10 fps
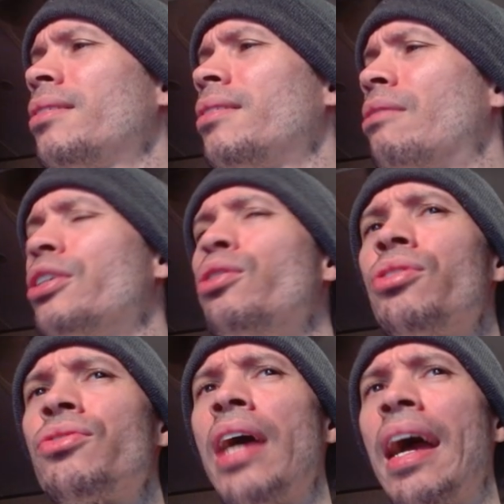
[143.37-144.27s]
They were
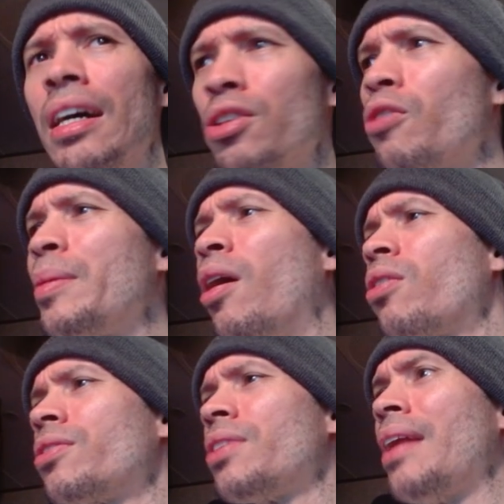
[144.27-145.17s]
using tech a little bit
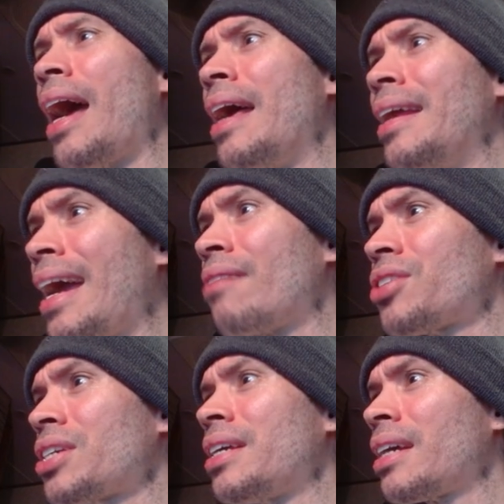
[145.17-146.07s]
older than that, and they have
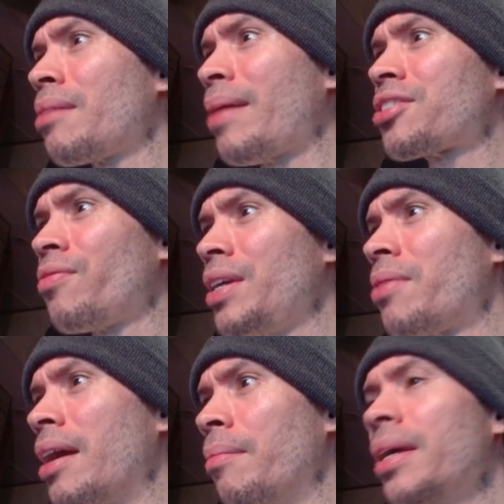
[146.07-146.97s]
16 gigabytes of
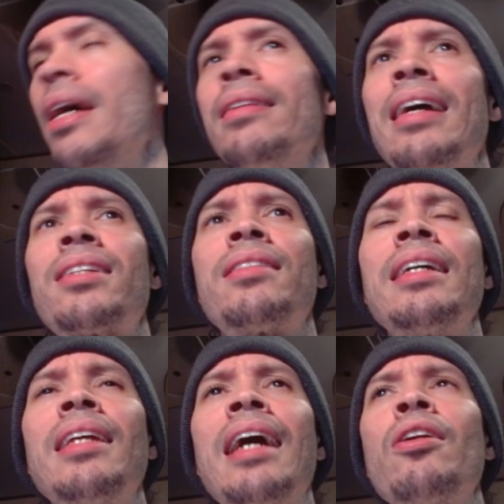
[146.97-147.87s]
VRAM. That's the
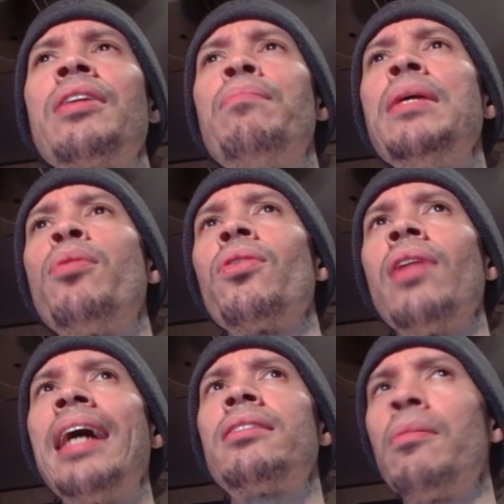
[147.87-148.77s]
thing that I know that people
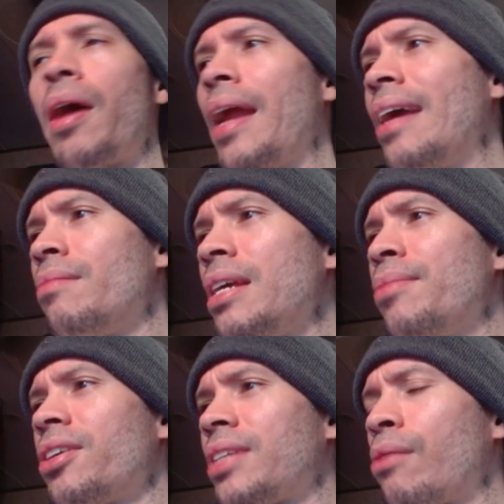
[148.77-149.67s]
liked about AMD
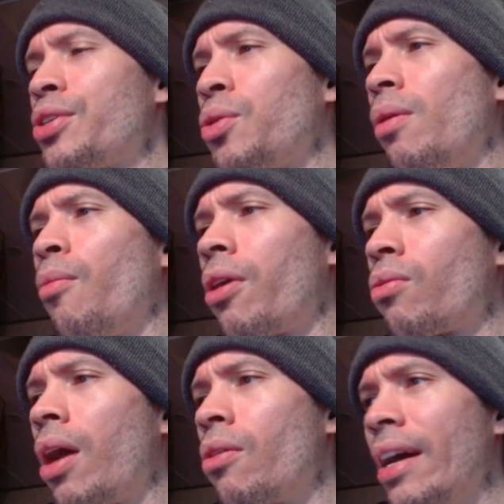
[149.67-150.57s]
because they were doing more
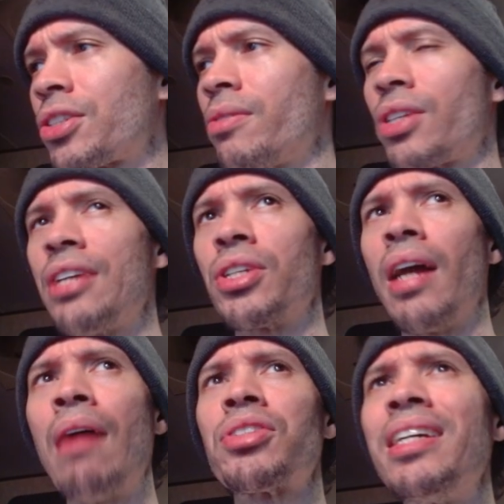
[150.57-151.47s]
raw rasterization.
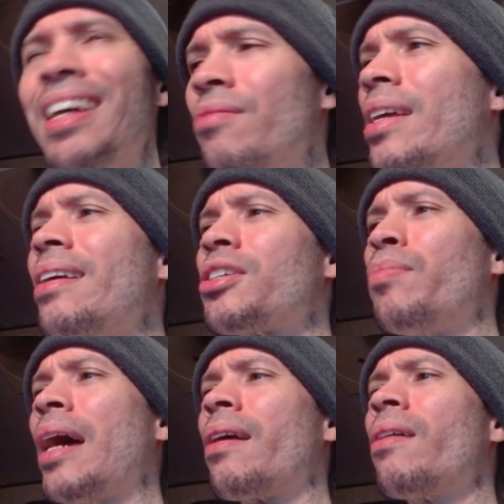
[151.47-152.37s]
Obviously, NVIDIA is
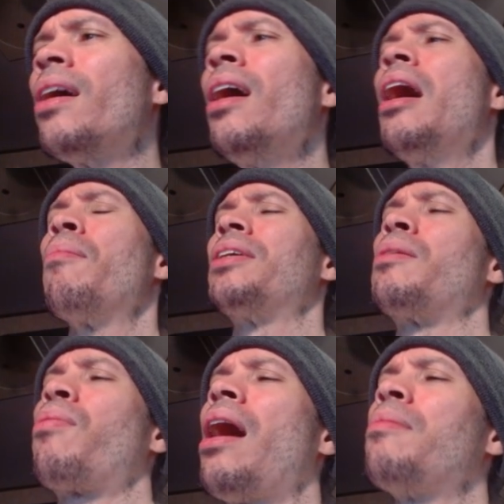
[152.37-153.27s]
better, but the
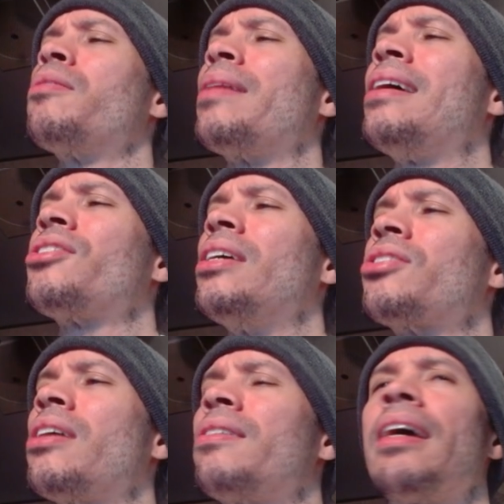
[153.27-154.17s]
problem is,
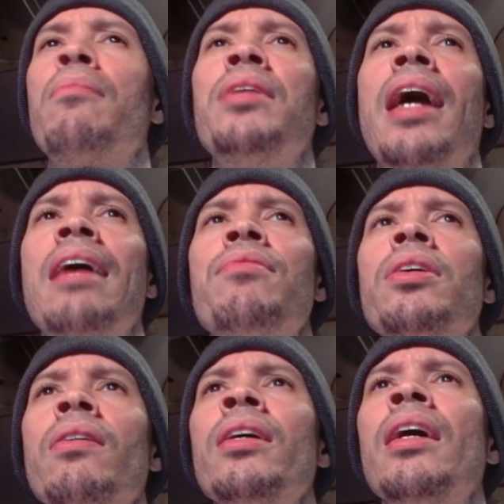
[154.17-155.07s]
is their damn
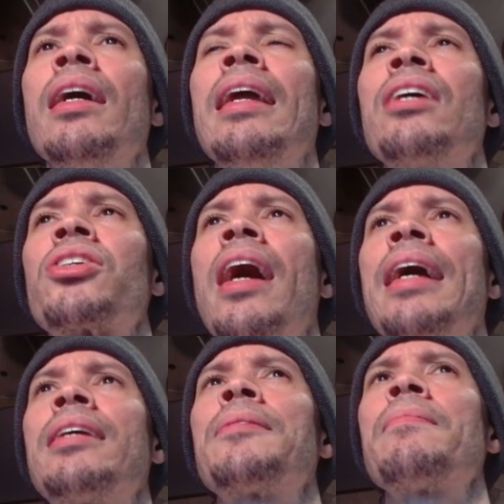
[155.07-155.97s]
behavior. And it's
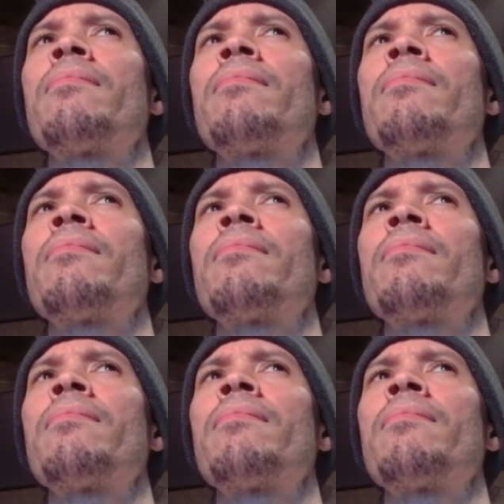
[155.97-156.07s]
like,